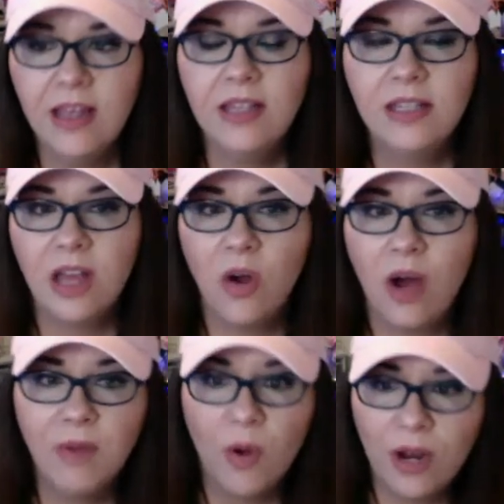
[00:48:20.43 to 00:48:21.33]
So
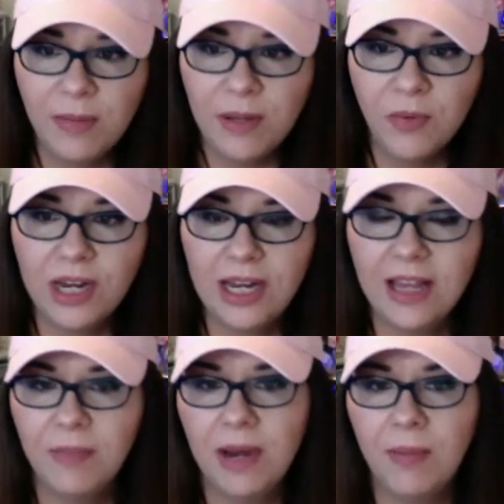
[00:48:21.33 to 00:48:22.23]
I'm going to be reading
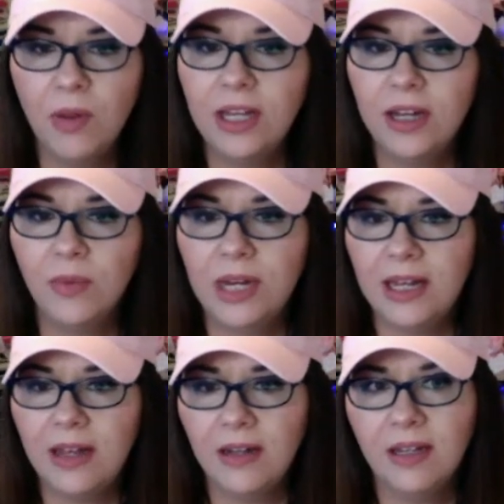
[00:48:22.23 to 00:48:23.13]
it, but I'm only going to read
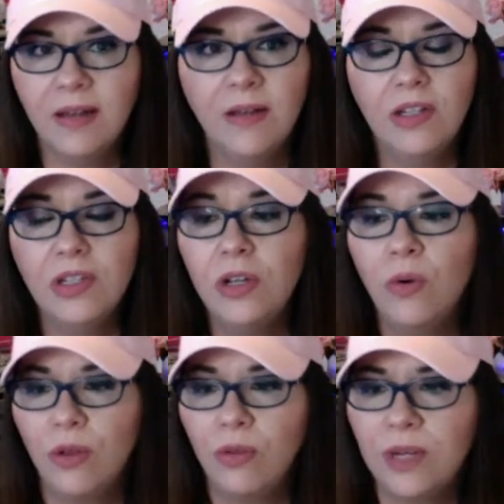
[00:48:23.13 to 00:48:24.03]
it two
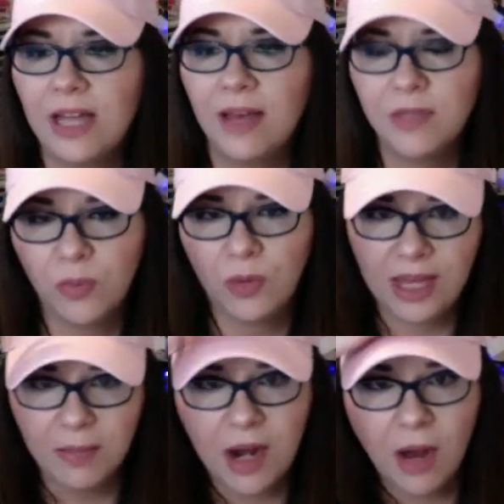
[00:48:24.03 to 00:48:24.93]
or three times a
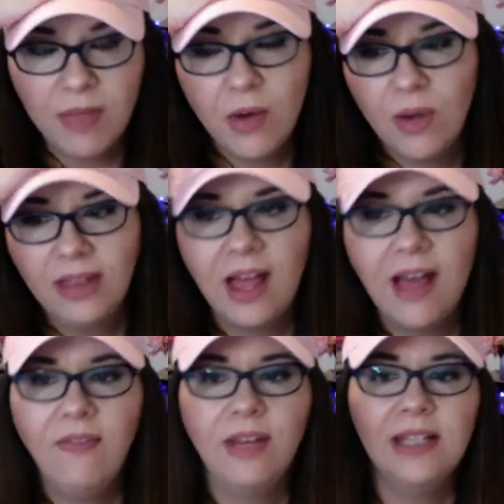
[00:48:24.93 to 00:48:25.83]
week. But I'll be going
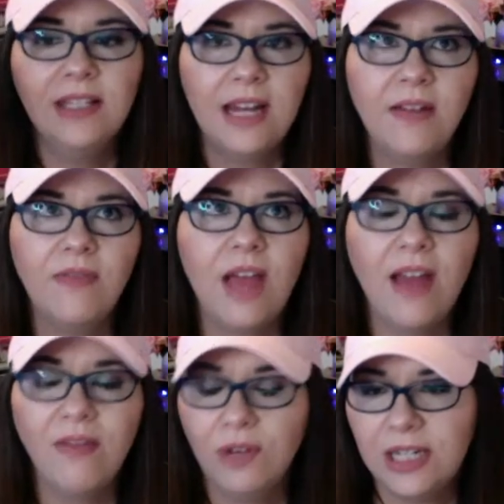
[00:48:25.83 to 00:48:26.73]
live instead of
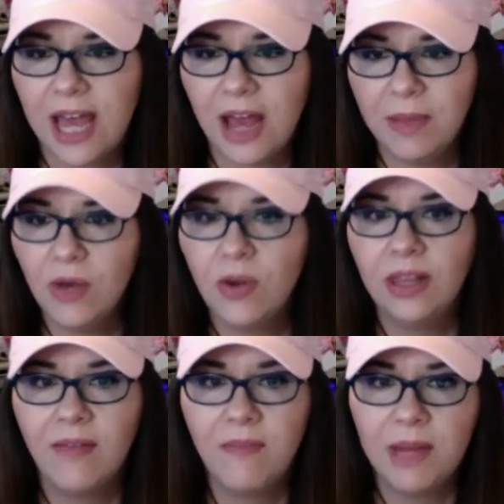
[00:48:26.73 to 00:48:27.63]
every day. I'll be going
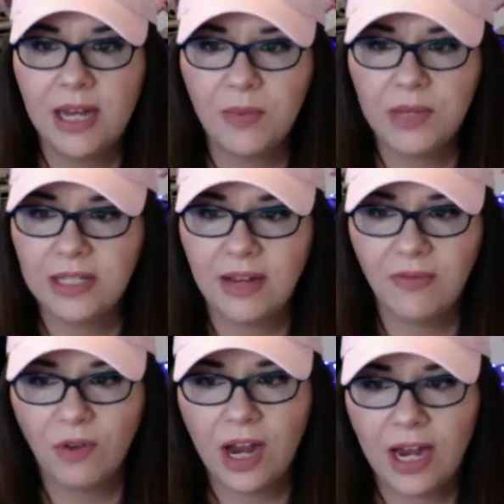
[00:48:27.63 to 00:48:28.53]
live Monday, Wednesday,
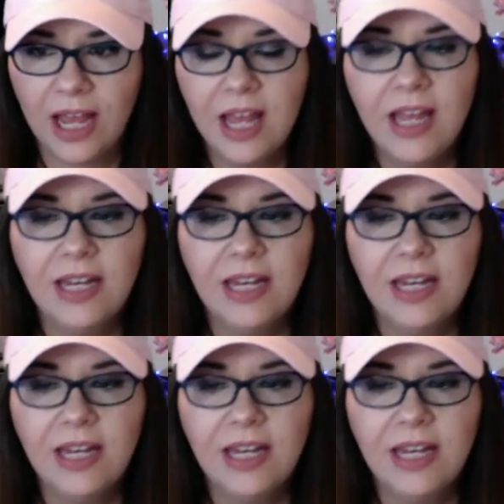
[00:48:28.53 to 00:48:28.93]
Friday.